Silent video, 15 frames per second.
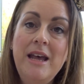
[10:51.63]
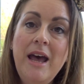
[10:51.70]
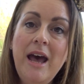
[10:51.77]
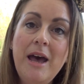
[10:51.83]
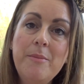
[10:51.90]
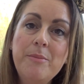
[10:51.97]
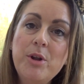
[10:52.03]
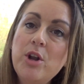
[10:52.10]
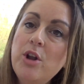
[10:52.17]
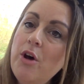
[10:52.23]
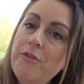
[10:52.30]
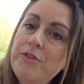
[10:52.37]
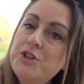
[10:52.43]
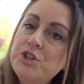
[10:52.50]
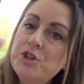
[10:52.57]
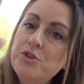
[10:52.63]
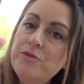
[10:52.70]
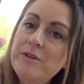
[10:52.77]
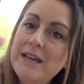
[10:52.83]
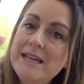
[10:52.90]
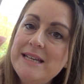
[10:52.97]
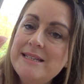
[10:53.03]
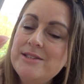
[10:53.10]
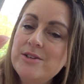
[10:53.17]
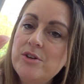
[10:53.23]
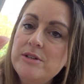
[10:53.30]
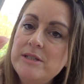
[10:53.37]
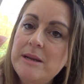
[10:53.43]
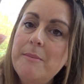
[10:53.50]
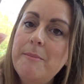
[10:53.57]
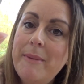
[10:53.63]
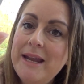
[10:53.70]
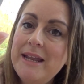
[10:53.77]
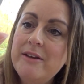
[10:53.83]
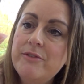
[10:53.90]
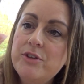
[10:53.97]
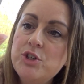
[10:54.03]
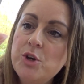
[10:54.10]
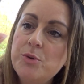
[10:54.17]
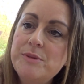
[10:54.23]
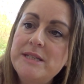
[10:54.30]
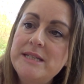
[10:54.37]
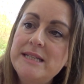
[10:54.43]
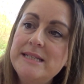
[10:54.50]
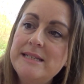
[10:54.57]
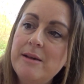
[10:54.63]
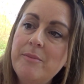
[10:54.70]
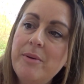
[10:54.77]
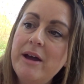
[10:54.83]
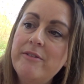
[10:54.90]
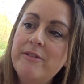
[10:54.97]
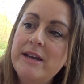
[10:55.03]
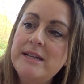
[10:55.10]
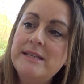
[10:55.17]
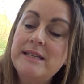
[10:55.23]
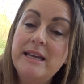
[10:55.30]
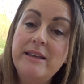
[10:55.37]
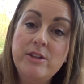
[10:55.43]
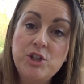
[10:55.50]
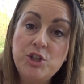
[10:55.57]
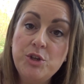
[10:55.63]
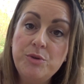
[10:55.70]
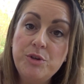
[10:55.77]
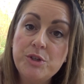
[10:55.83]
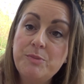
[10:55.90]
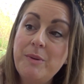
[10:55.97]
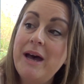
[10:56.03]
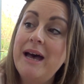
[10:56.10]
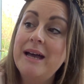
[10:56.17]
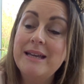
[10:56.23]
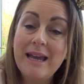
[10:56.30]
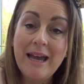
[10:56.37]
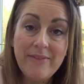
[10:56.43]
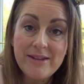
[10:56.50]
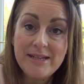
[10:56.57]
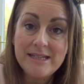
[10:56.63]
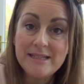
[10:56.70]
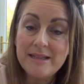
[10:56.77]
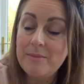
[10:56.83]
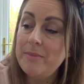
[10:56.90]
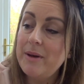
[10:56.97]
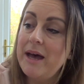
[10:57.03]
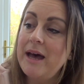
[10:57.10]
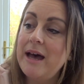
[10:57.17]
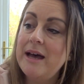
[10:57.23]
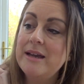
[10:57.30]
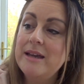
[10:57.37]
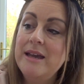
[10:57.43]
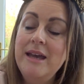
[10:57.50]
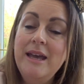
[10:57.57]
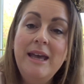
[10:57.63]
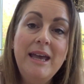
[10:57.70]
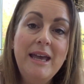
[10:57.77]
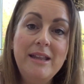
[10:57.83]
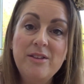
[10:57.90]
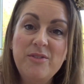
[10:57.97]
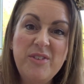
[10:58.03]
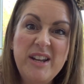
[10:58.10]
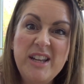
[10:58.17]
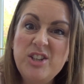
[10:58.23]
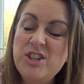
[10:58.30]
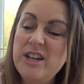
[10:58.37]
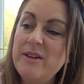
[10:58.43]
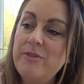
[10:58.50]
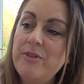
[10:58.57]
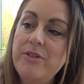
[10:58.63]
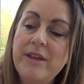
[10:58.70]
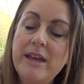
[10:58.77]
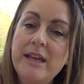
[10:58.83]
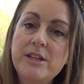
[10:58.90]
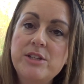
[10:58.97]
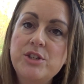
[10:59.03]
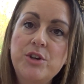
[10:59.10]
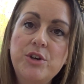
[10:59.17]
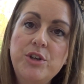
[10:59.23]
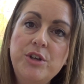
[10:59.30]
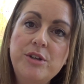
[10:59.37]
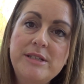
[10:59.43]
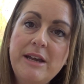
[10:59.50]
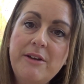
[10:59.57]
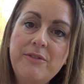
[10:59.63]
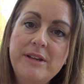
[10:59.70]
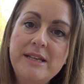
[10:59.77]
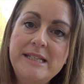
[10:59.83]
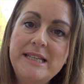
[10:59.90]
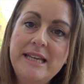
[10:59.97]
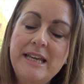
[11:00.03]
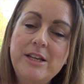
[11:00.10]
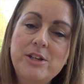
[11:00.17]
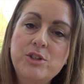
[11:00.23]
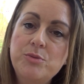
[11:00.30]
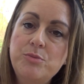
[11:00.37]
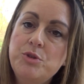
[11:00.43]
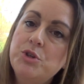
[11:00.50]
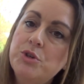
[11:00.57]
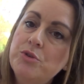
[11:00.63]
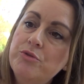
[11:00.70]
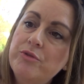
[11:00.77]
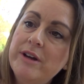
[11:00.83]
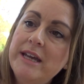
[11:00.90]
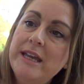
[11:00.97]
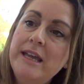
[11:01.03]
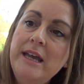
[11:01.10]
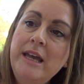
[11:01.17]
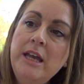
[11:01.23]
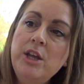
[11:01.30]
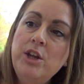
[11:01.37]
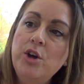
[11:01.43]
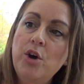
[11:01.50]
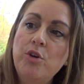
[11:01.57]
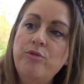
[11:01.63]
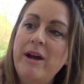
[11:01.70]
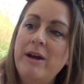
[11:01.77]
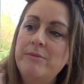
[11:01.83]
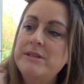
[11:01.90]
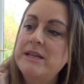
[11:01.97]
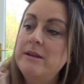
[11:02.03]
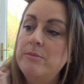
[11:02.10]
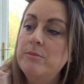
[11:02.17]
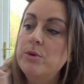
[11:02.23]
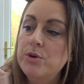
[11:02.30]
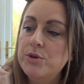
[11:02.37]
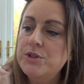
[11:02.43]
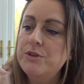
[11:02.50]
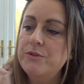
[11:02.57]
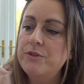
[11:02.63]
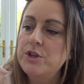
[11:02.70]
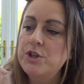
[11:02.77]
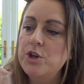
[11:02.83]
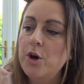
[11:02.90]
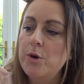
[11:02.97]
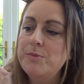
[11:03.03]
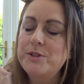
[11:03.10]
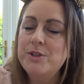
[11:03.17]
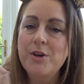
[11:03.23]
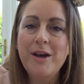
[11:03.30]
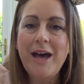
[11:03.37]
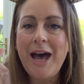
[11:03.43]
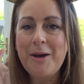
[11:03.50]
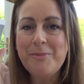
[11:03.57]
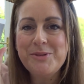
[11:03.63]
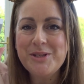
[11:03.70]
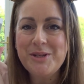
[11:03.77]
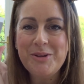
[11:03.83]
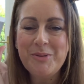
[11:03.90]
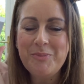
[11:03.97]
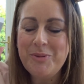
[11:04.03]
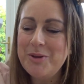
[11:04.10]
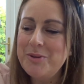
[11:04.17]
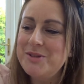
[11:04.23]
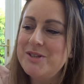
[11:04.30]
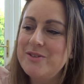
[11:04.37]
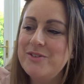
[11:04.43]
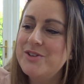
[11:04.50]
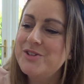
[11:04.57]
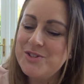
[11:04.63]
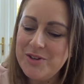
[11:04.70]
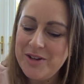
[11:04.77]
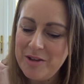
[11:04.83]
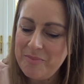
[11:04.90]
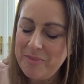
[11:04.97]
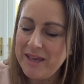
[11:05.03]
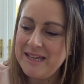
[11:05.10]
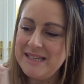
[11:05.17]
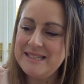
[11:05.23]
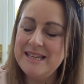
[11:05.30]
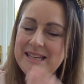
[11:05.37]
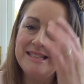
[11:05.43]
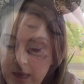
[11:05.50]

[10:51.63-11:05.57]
But a lot of the jewellery is sold in many of the shops in Disneyland Paris, in the Studios Park and the Disneyland Park, in the village and everything. So you'll definitely see some jewellery, you know, around in most of the shops. So absolutely beautiful, stunning pieces.